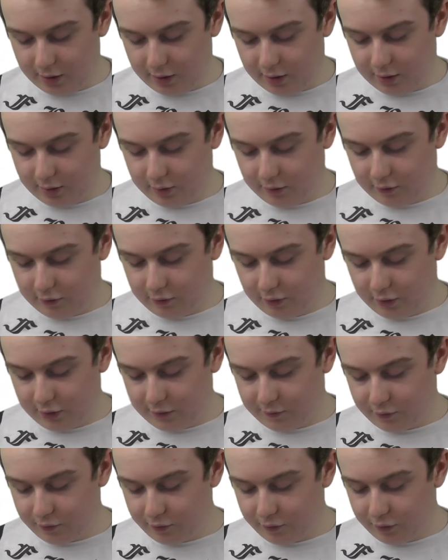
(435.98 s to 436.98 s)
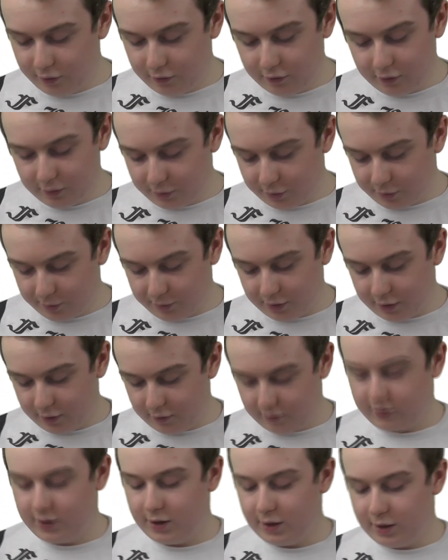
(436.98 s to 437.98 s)
These do have a reasonable price
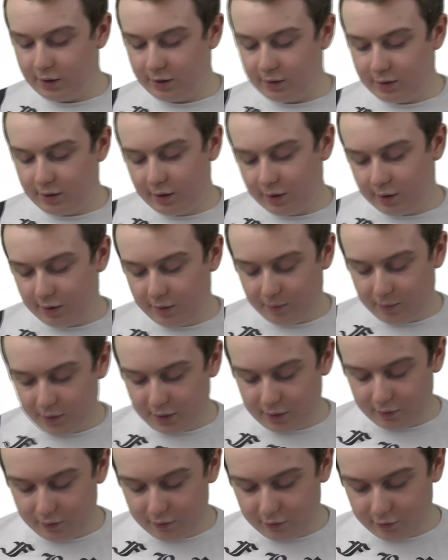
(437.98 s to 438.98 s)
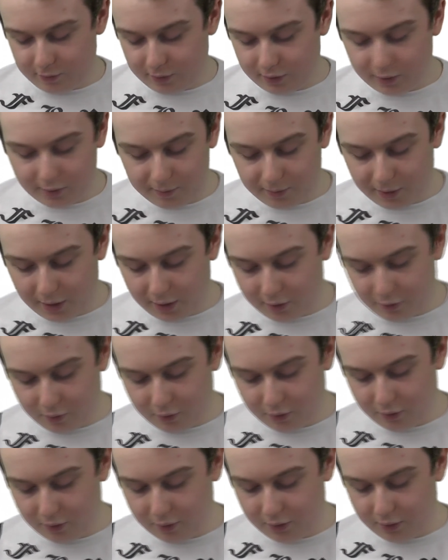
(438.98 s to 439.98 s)
tag at £99, but are better
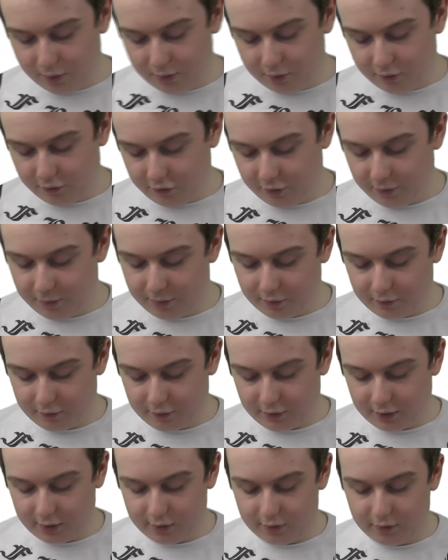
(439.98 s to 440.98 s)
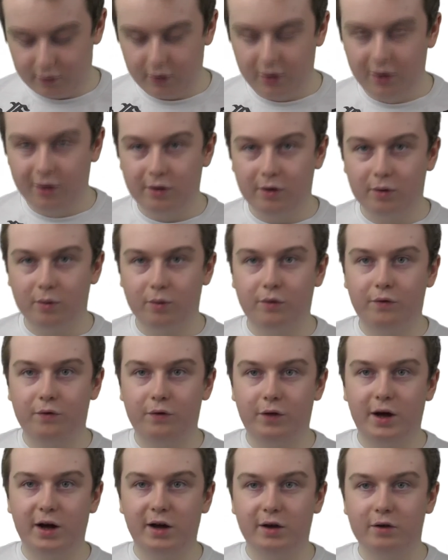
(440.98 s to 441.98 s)
quality than cheaper stands that will
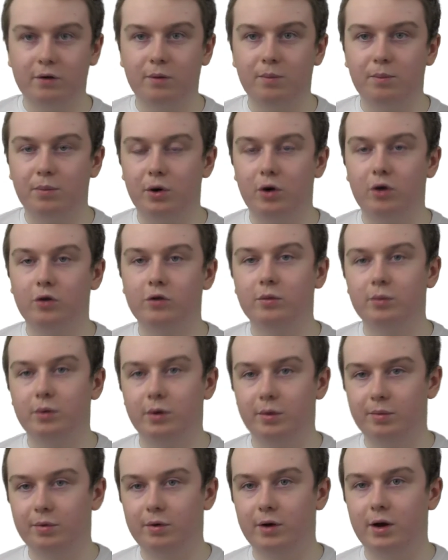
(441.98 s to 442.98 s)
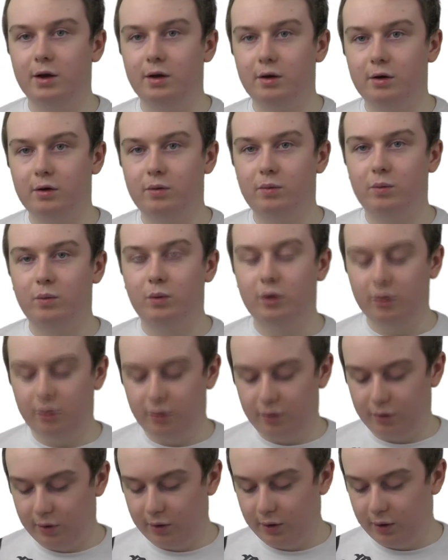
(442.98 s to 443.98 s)
flex and possibly break with
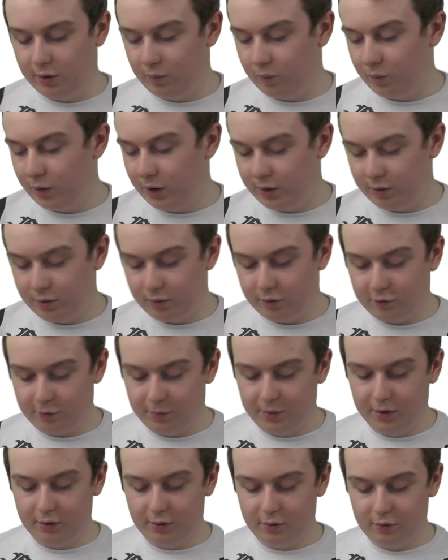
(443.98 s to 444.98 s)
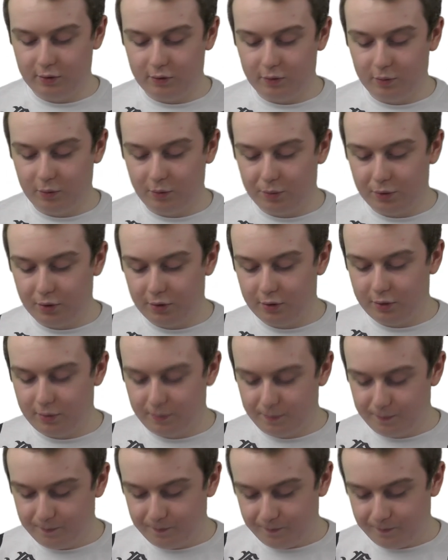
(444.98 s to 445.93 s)
the weight of the speakers that we're putting on.